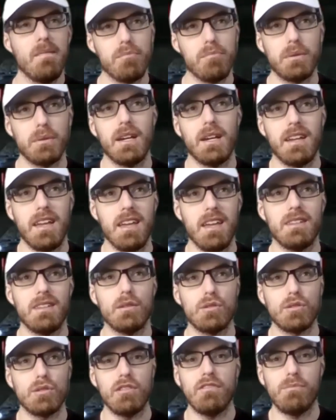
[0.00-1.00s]
but again,
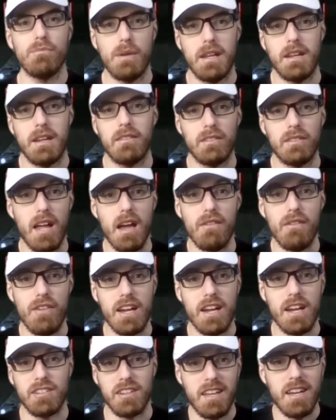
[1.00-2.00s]
this should have been a live
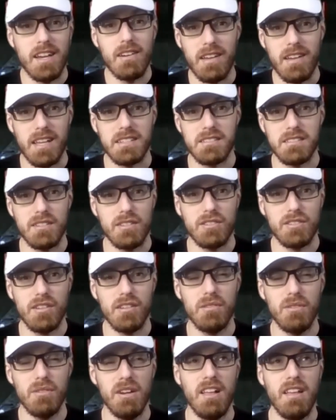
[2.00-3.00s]
action Cal Kestis
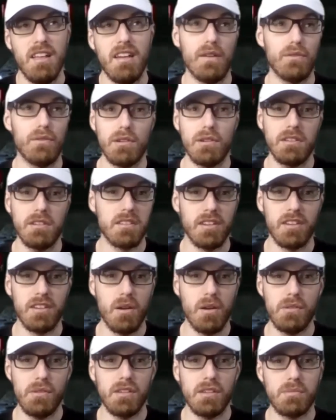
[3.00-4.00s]
show if they're just going to
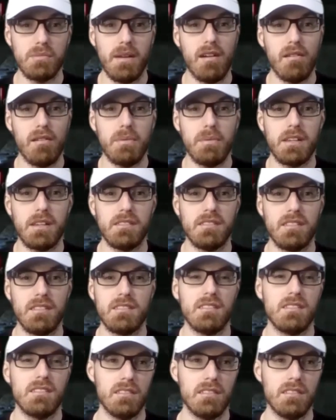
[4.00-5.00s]
go this route, because
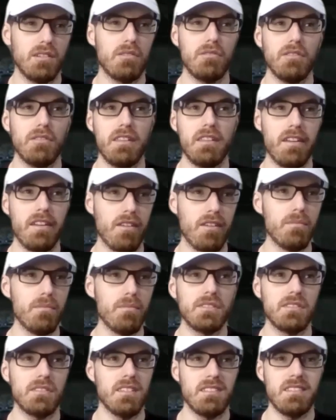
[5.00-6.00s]
this is literally like
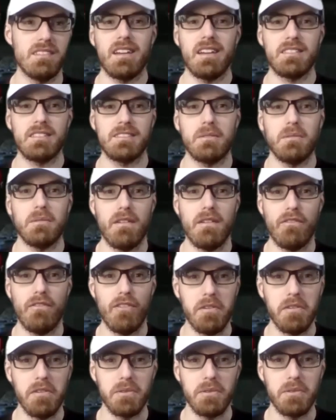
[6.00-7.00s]
almost the exact story of
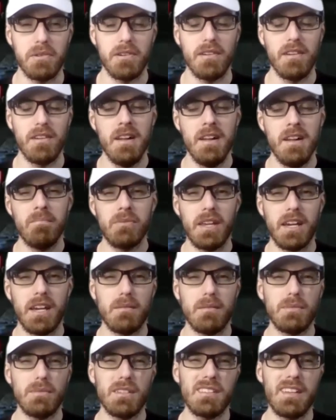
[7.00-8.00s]
Fallen Order. And
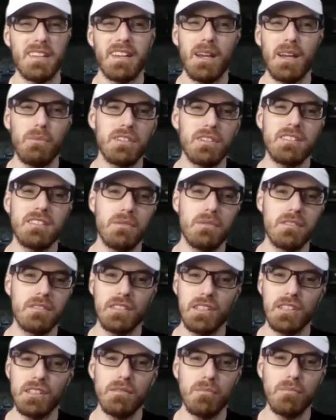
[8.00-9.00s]
I'm just like, I wish there was a
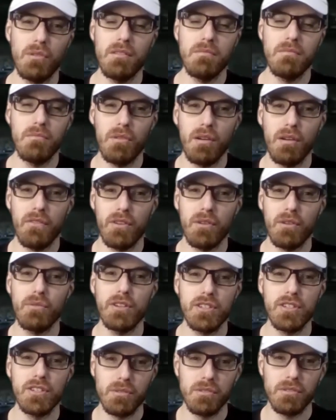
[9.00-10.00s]
little more of an
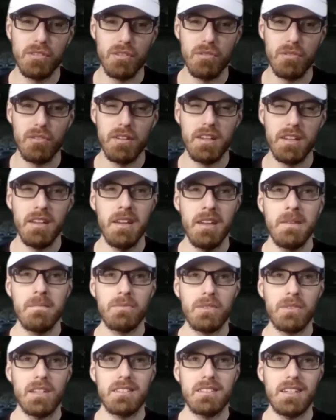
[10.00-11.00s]
original story.
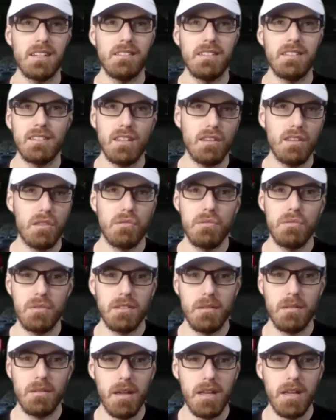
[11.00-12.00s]
It's kind of like they threw in
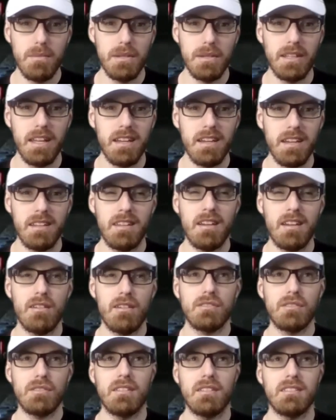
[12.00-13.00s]
the baby Leia in there,
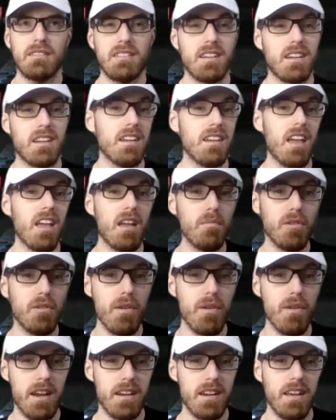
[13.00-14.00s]
so that's like a name you
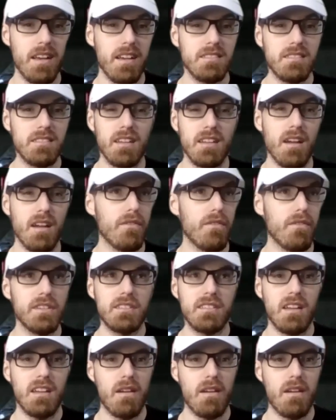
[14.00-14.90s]
recognize, and they obviously